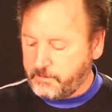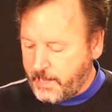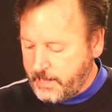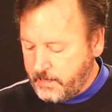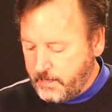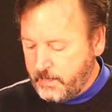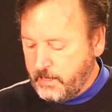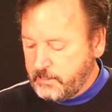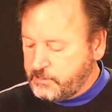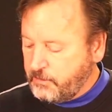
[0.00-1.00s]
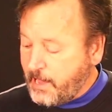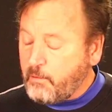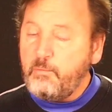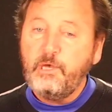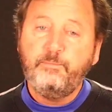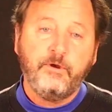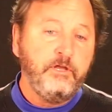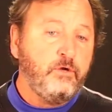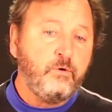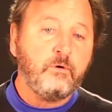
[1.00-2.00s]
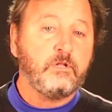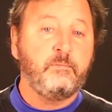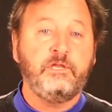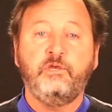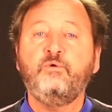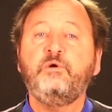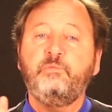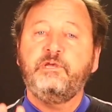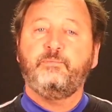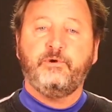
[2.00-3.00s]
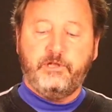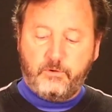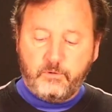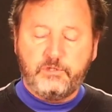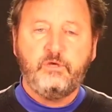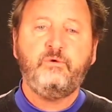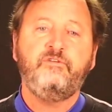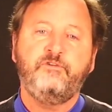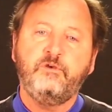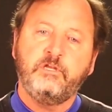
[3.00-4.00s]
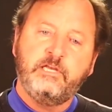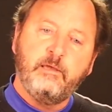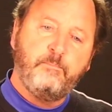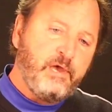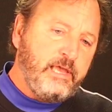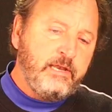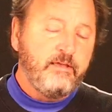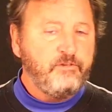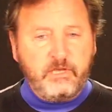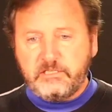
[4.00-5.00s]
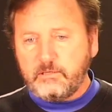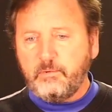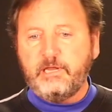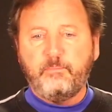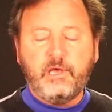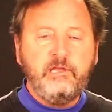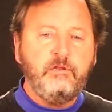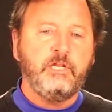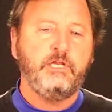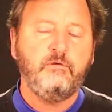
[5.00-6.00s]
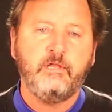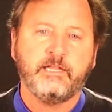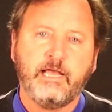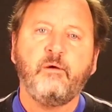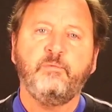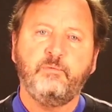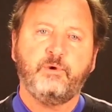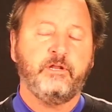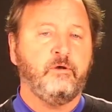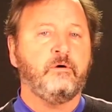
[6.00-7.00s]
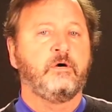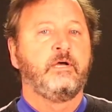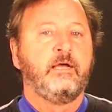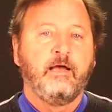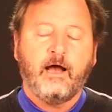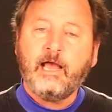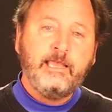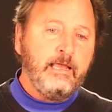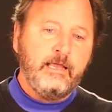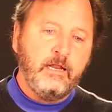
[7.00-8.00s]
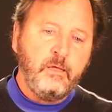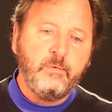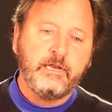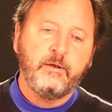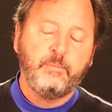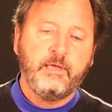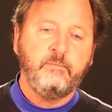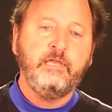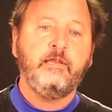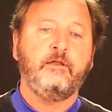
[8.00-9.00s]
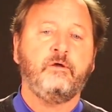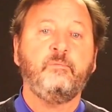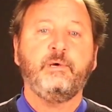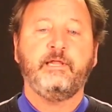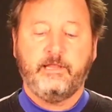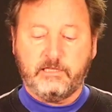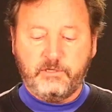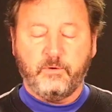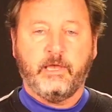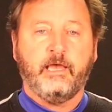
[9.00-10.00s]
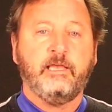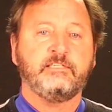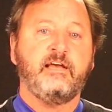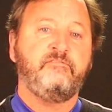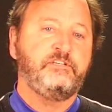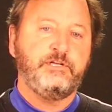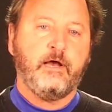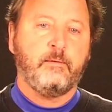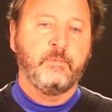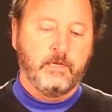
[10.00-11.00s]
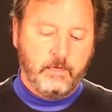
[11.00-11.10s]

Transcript: Okay. So that would be pretty cool. I mean, you would be a pretty cool dude if you could get paid. If you get somebody to pay you to do that, that would be pretty cool. I can't get anybody to pay me to do it, but that's okay because I have a job.